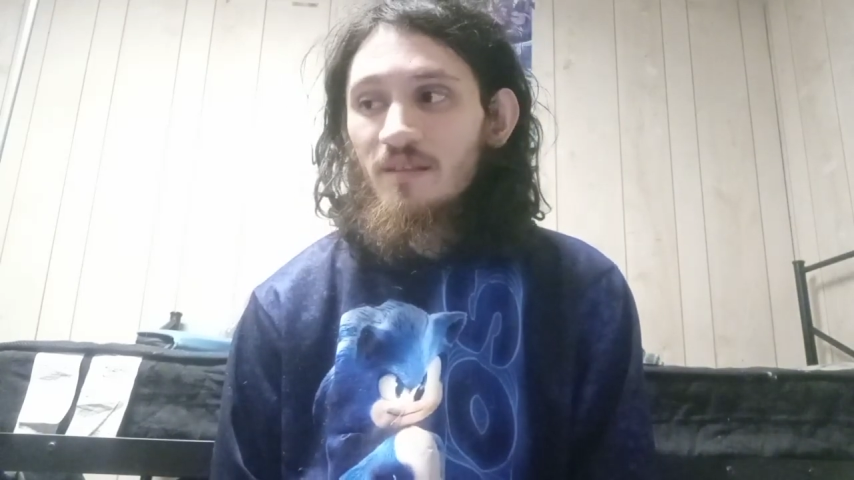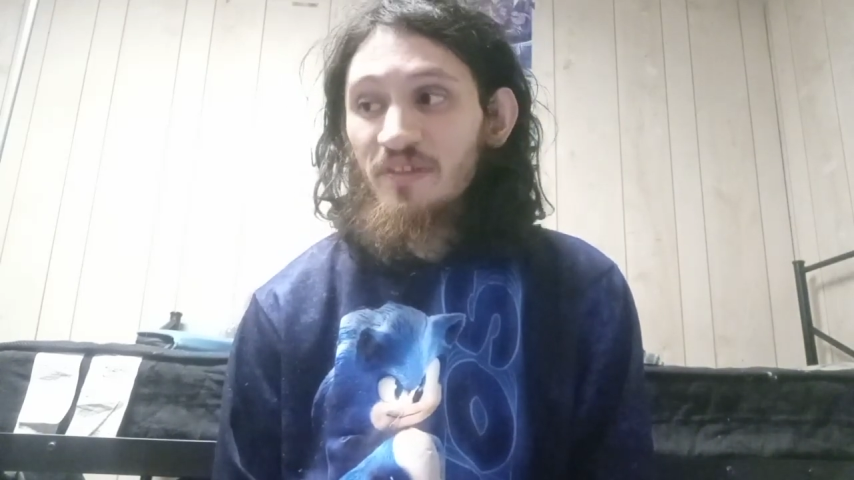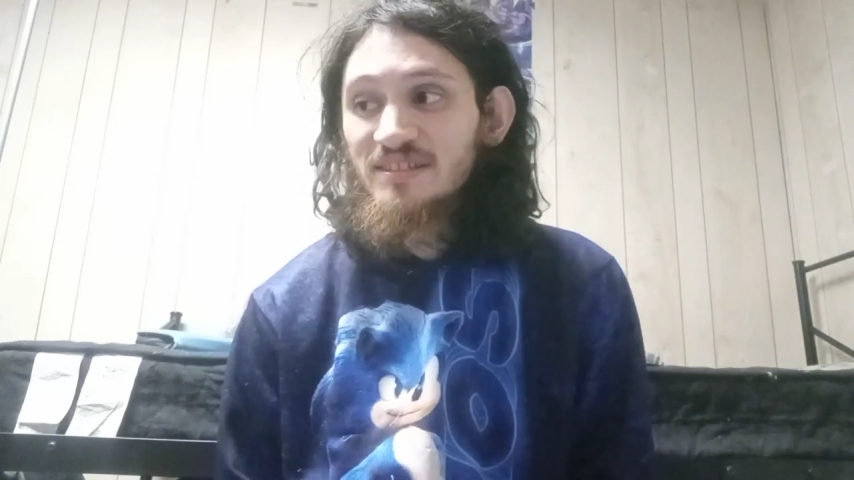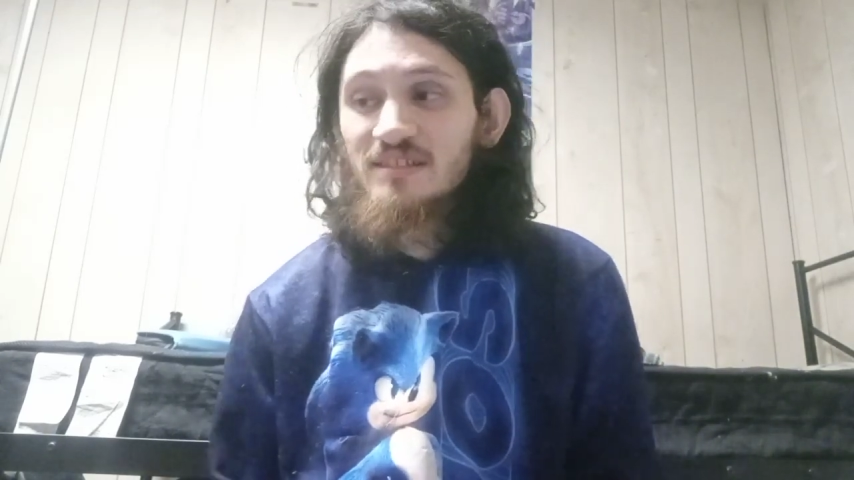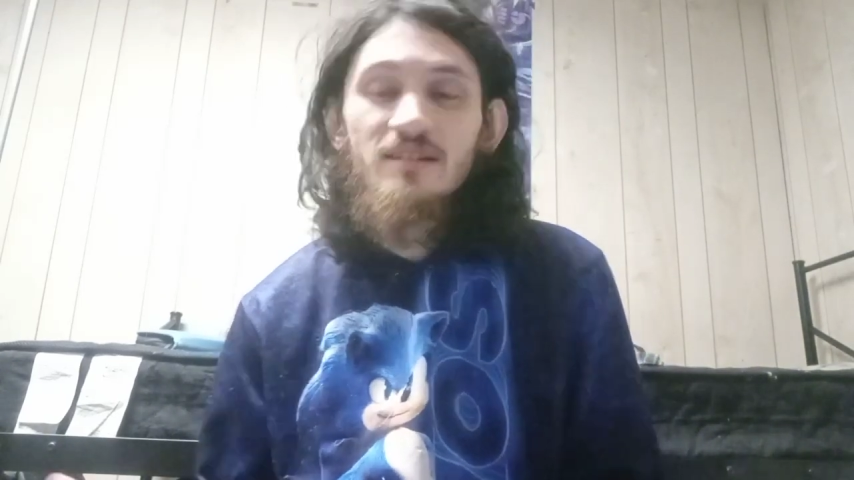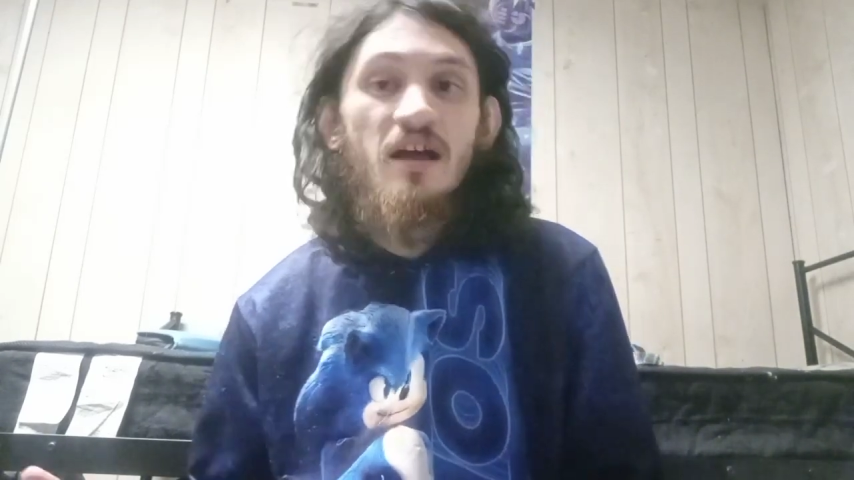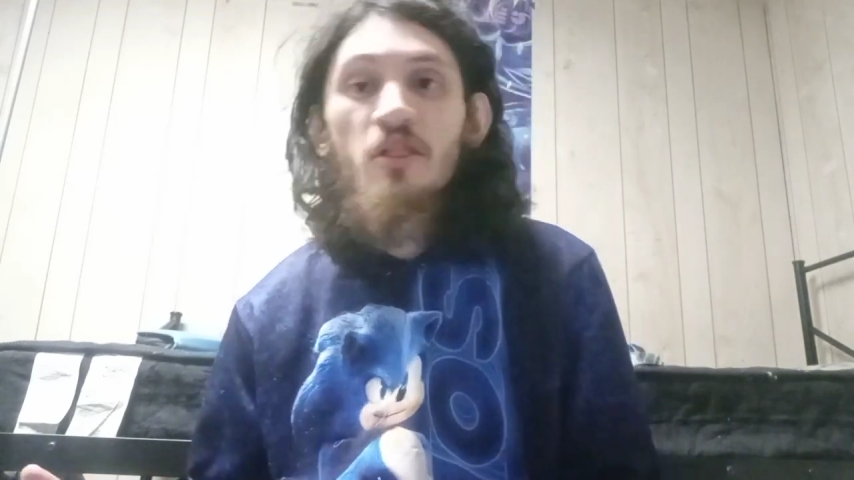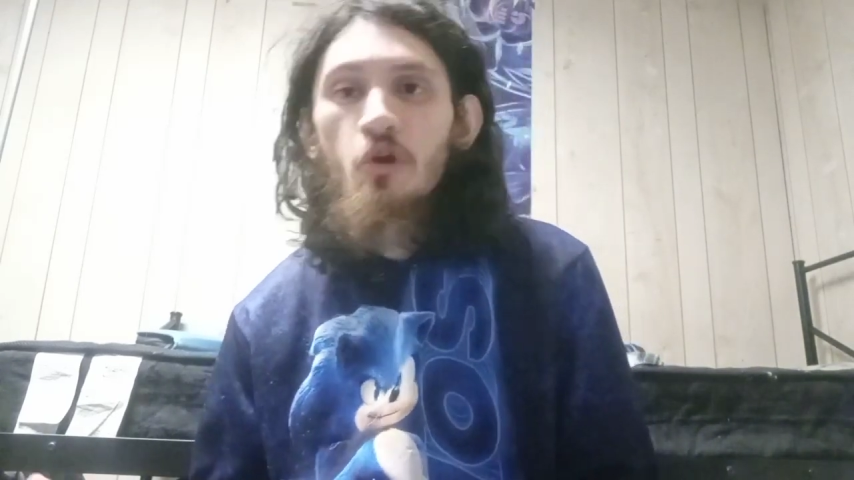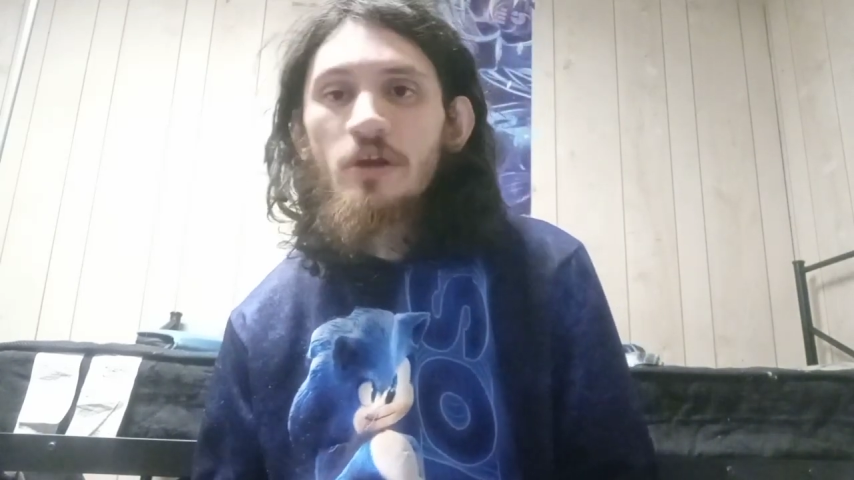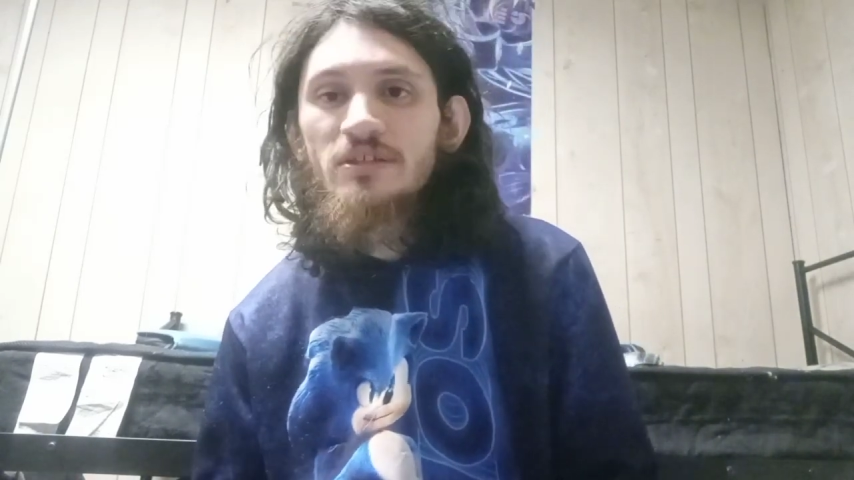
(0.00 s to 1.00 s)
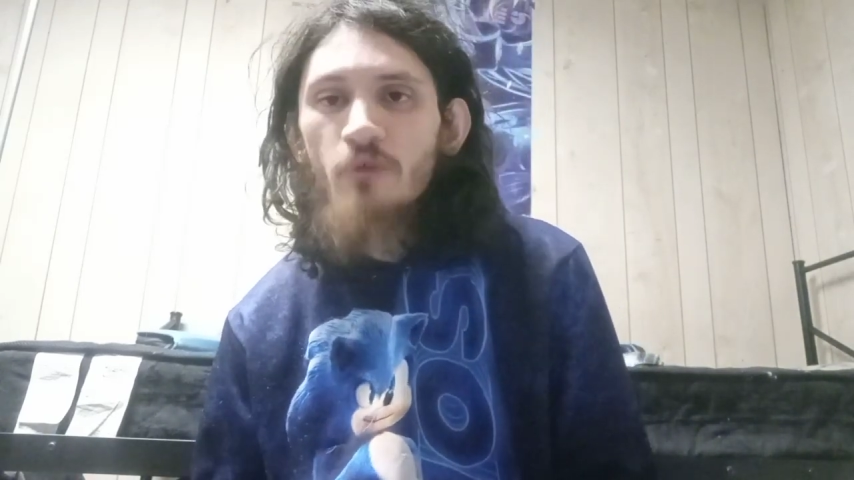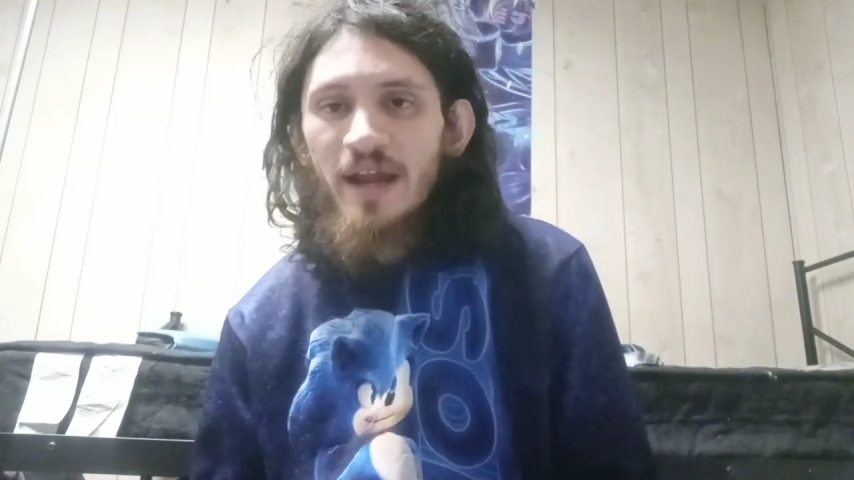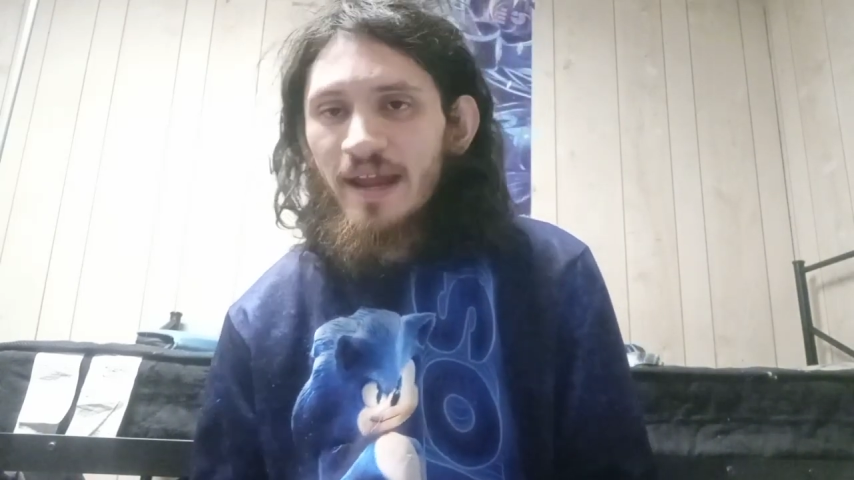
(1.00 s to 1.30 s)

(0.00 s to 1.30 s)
this is another reason why